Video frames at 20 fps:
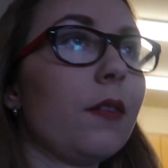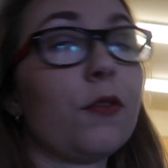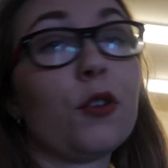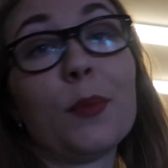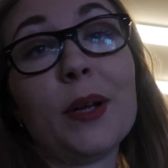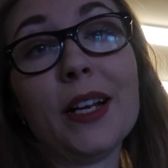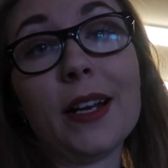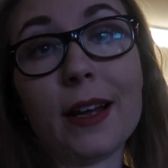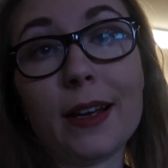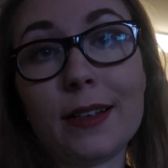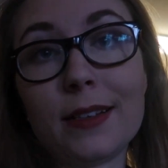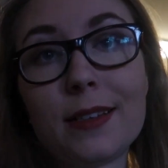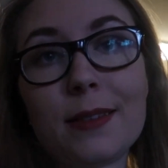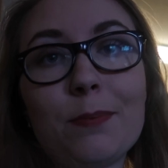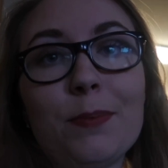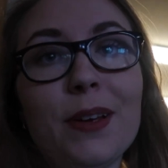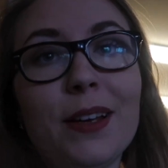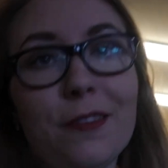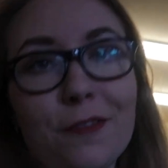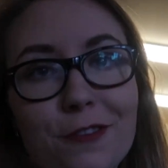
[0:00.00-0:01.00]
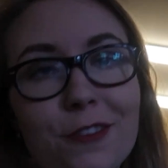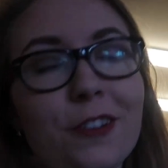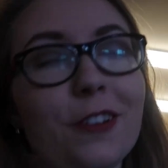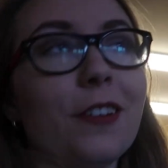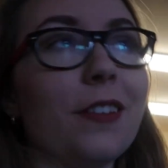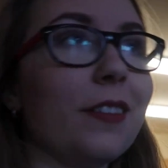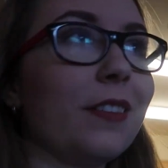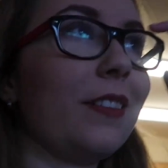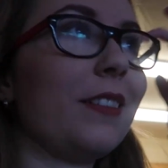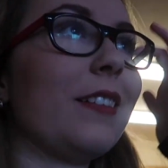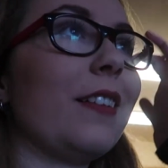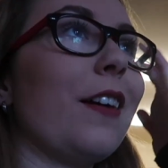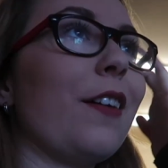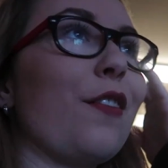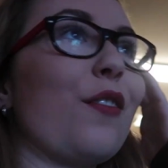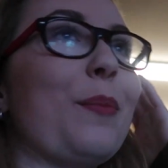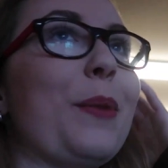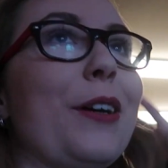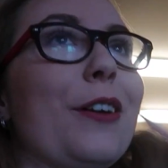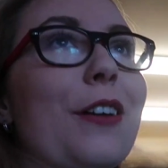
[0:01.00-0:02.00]
For me, nice, but for a
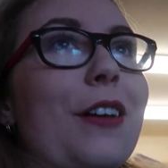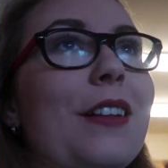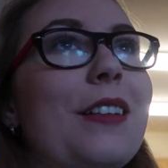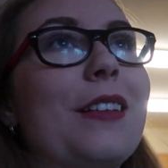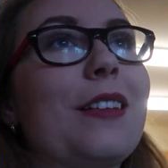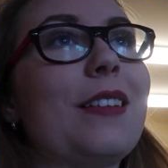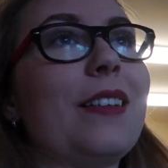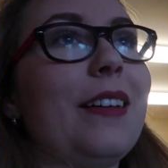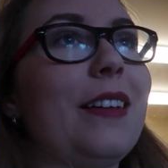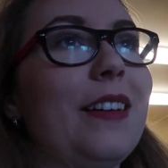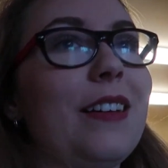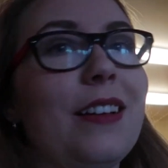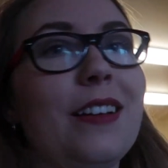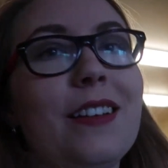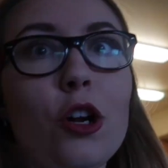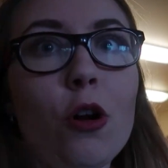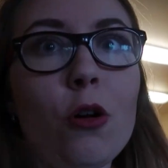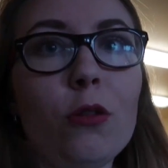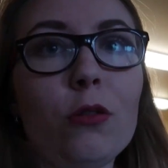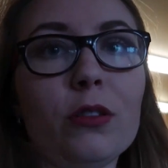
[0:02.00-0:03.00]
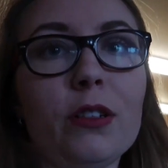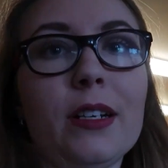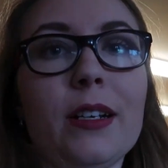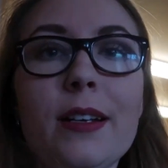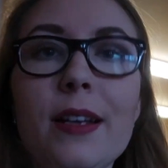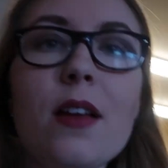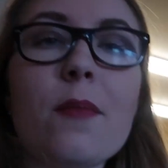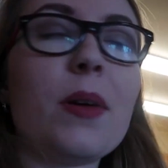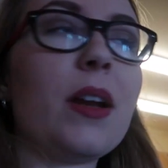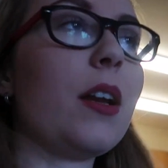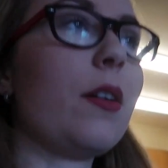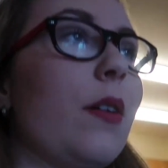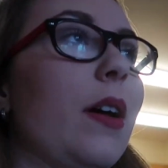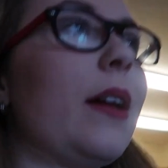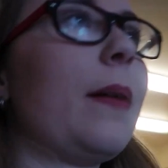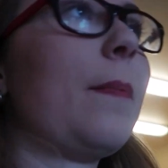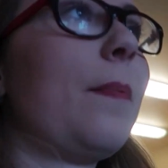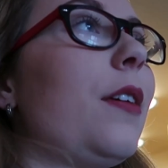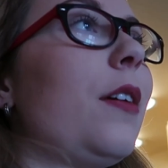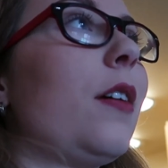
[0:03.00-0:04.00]
lot of Americans, it's like cold. But
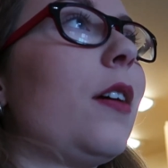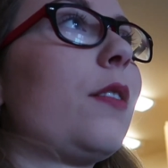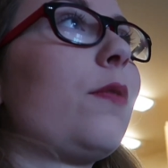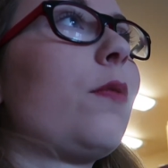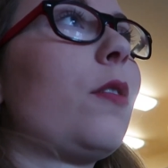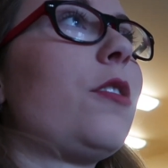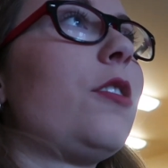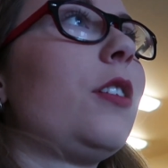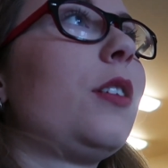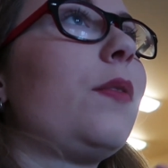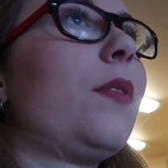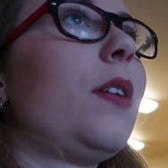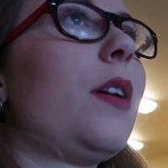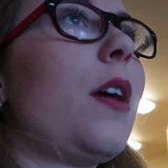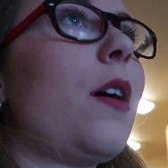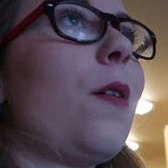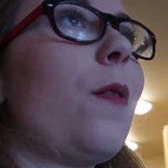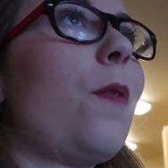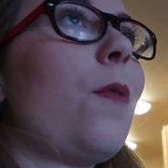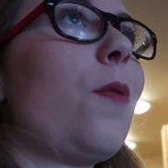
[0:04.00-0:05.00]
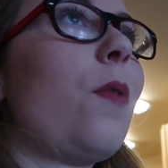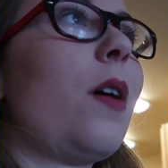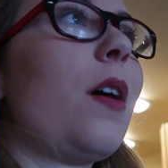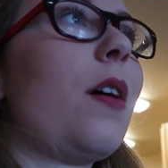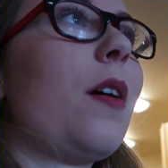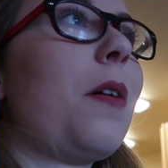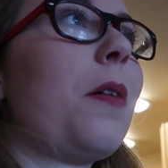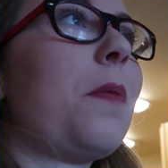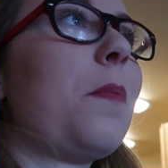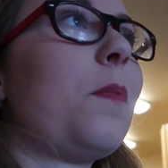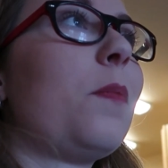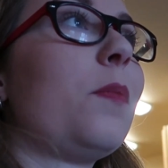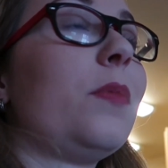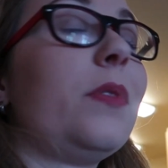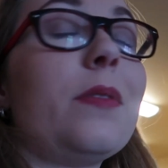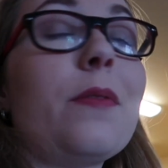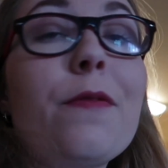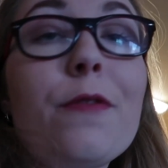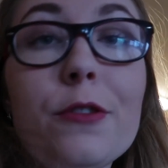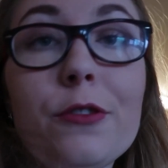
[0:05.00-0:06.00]
anyway, thank you guys for watching this
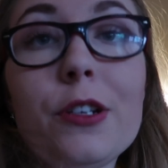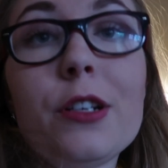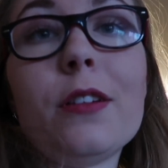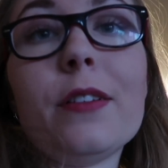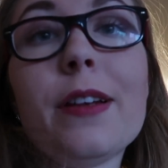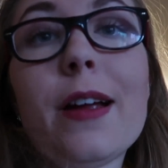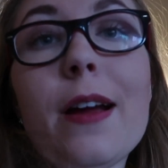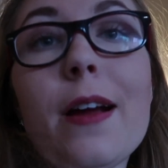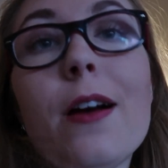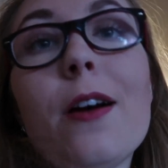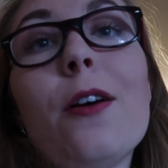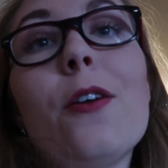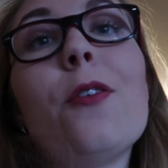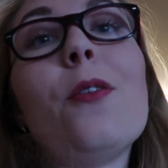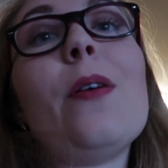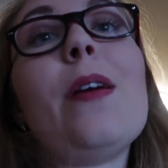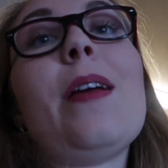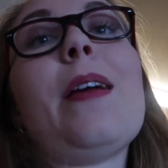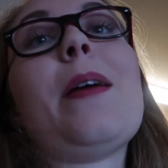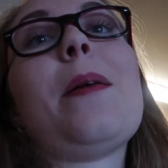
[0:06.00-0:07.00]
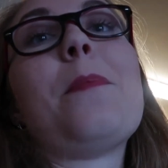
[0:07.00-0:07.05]
video. For real now,